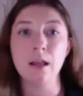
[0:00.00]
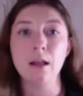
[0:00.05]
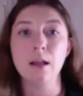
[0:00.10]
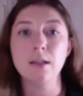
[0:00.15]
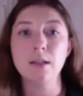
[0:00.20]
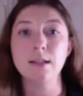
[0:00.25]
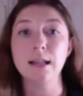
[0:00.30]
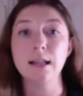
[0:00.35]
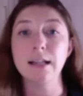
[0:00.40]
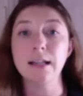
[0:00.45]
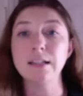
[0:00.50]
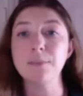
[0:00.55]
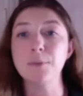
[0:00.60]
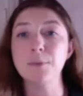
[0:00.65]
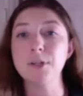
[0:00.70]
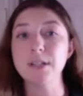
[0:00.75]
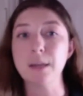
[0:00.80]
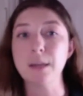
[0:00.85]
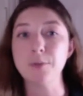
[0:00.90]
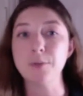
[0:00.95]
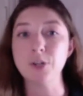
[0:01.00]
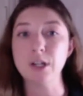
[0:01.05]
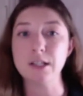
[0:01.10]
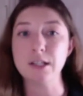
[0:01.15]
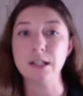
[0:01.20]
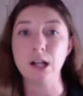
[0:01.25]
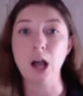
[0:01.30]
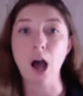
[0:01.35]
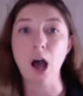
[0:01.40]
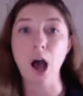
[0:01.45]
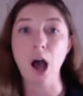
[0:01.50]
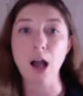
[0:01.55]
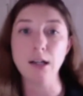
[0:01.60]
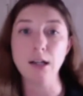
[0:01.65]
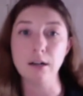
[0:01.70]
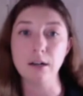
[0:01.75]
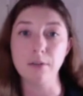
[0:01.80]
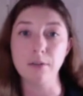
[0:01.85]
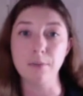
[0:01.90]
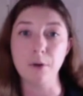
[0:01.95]
Selective perception is a
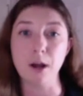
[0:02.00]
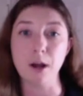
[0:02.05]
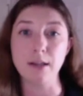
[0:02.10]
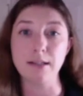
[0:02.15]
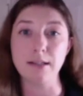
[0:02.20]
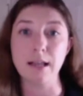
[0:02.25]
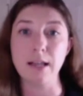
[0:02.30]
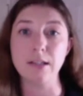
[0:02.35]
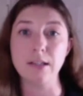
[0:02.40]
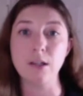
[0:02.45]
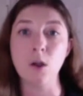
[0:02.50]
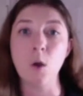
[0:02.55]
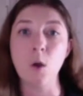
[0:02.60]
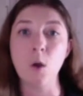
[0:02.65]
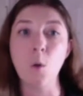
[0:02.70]
cognitive process